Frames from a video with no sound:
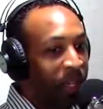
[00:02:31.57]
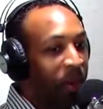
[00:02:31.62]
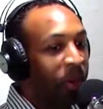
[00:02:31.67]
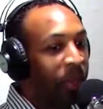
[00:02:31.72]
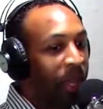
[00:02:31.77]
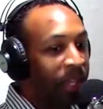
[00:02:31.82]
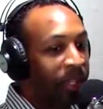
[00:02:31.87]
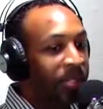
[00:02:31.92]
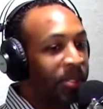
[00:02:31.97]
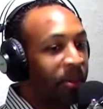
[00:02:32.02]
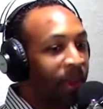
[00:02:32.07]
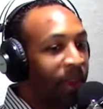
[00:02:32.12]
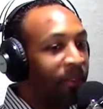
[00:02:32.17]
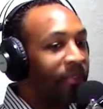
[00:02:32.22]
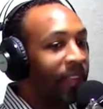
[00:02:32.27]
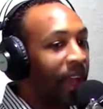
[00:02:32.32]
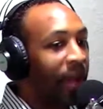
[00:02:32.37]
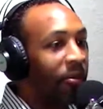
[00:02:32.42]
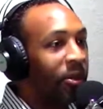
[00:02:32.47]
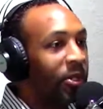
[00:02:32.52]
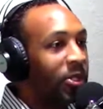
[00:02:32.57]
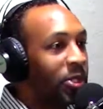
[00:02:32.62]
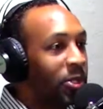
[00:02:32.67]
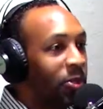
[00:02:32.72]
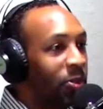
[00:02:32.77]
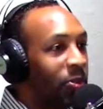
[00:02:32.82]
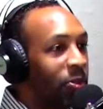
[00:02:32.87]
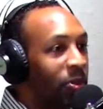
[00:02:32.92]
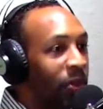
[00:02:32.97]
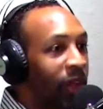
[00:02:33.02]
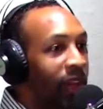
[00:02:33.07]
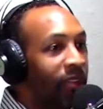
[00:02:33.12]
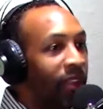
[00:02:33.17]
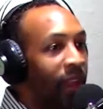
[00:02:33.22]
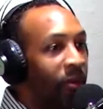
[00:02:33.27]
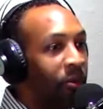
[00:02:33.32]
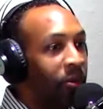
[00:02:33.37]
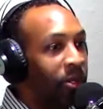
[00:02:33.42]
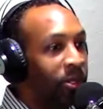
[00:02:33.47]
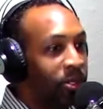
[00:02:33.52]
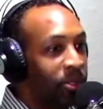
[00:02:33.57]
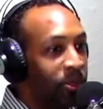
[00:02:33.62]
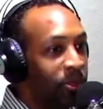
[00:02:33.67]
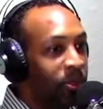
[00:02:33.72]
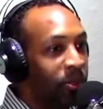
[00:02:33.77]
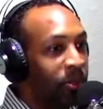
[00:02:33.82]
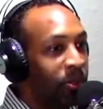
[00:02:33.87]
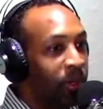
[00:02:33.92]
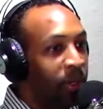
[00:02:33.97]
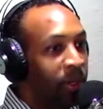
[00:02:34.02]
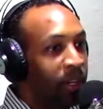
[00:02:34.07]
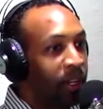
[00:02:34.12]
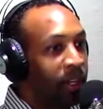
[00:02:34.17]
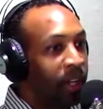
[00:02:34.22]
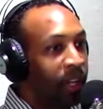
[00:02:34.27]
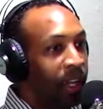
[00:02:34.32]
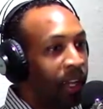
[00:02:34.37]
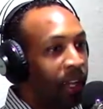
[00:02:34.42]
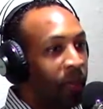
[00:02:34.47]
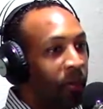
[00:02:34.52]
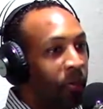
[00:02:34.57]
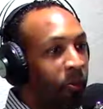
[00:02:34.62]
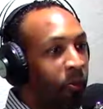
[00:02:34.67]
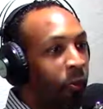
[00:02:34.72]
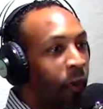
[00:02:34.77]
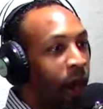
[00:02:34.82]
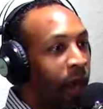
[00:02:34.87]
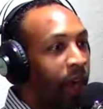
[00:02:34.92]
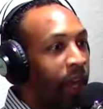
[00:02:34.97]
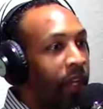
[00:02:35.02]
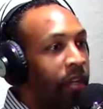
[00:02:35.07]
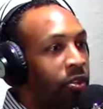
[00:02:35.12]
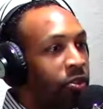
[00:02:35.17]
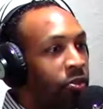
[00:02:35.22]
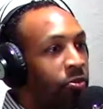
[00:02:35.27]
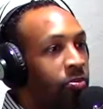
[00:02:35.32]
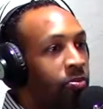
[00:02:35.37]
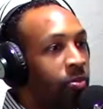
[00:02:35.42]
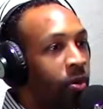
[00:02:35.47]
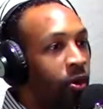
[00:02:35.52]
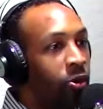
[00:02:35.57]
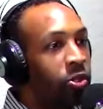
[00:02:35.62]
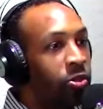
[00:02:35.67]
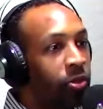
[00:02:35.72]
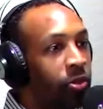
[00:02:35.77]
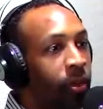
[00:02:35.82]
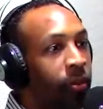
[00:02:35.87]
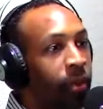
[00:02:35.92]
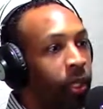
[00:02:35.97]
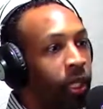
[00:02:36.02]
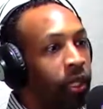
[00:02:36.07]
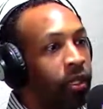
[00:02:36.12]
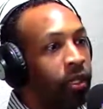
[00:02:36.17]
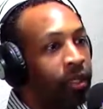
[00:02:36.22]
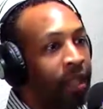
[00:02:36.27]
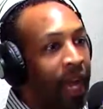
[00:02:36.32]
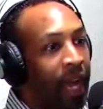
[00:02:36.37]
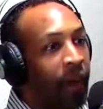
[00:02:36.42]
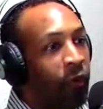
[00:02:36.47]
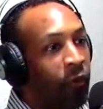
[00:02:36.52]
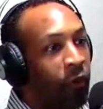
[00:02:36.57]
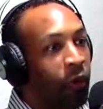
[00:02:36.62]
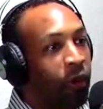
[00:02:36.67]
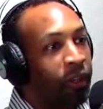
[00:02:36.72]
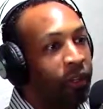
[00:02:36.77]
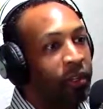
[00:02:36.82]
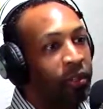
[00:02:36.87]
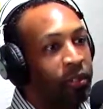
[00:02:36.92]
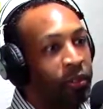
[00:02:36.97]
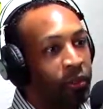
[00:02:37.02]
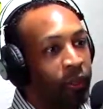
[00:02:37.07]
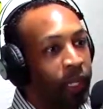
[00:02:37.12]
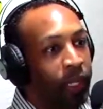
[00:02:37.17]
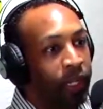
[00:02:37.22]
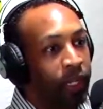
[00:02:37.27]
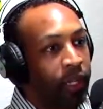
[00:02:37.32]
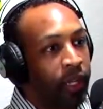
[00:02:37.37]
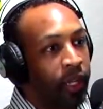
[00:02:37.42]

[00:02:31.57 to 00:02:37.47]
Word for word: Okay, so if that were true, if that were true, why do most women not want to do it?